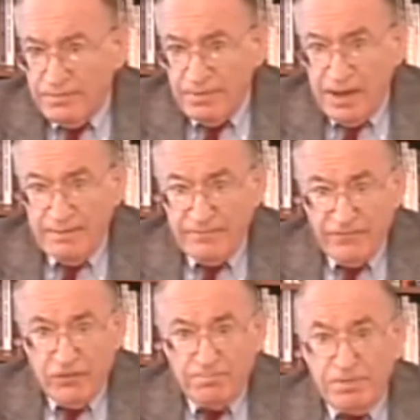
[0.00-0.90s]
bomb
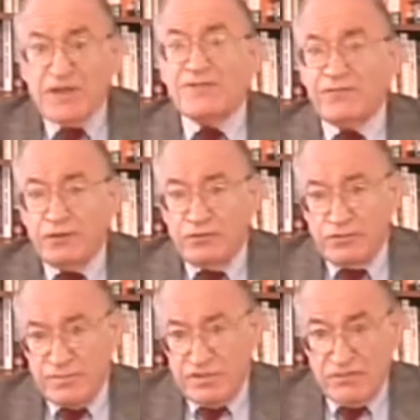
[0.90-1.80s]
for peaceful
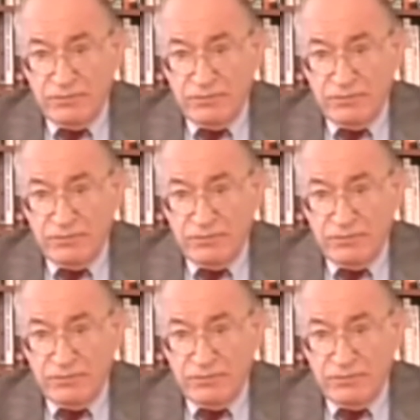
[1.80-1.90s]
uses.